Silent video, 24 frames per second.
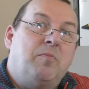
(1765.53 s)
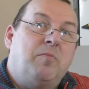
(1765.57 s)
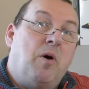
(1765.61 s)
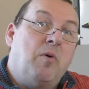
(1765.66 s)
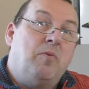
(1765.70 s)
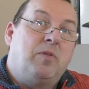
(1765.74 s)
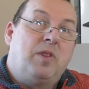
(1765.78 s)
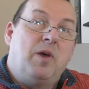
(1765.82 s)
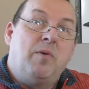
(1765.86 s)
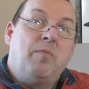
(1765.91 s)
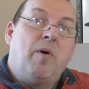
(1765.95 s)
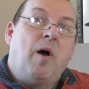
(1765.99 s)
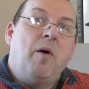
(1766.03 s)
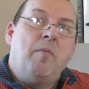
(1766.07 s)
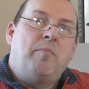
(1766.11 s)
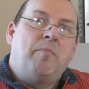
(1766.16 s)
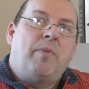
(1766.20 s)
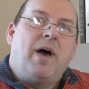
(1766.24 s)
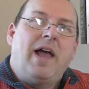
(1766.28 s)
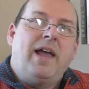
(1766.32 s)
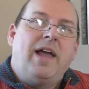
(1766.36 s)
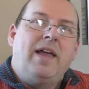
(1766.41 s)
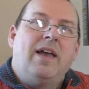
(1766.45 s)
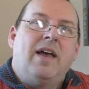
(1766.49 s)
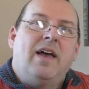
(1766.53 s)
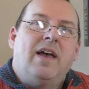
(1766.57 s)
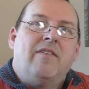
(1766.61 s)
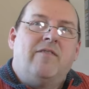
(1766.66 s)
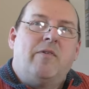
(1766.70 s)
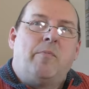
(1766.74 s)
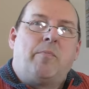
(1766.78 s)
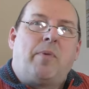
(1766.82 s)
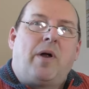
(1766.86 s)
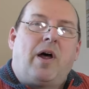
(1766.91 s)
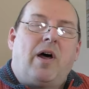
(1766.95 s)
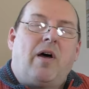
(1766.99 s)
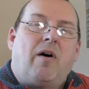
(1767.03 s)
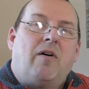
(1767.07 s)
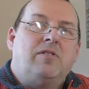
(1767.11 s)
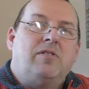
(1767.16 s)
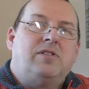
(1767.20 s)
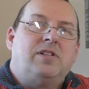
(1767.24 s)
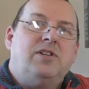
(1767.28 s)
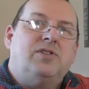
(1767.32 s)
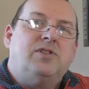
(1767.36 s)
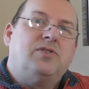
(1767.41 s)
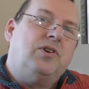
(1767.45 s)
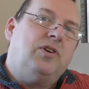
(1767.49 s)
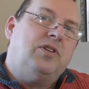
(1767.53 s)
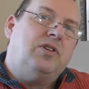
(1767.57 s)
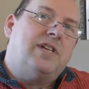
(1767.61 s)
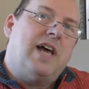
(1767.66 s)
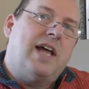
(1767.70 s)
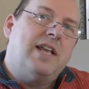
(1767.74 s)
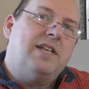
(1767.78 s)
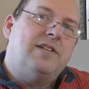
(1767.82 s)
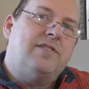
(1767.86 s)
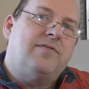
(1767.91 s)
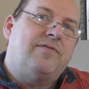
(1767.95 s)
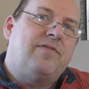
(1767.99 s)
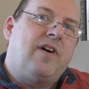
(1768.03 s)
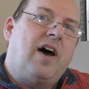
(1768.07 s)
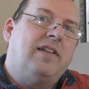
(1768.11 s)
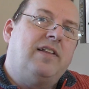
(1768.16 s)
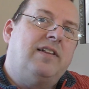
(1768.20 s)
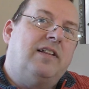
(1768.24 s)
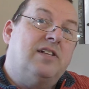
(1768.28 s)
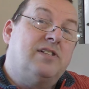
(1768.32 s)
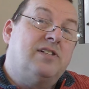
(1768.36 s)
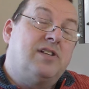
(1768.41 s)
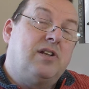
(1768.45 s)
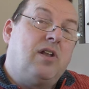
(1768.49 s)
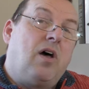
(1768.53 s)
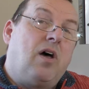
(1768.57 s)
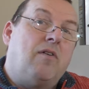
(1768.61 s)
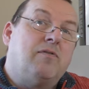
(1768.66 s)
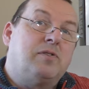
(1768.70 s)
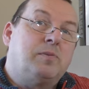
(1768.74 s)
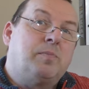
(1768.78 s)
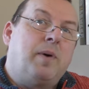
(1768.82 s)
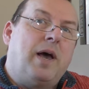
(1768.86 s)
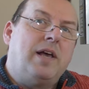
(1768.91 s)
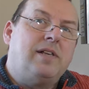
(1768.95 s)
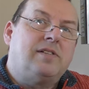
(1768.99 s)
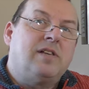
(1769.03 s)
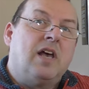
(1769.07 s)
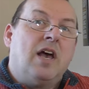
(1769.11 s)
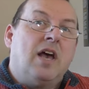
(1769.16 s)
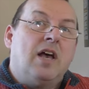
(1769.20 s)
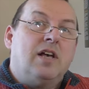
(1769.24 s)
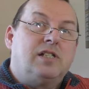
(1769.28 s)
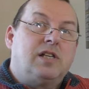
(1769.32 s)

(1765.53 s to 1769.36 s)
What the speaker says: They won't pay for priority, so you tend to find that there's a lot of space.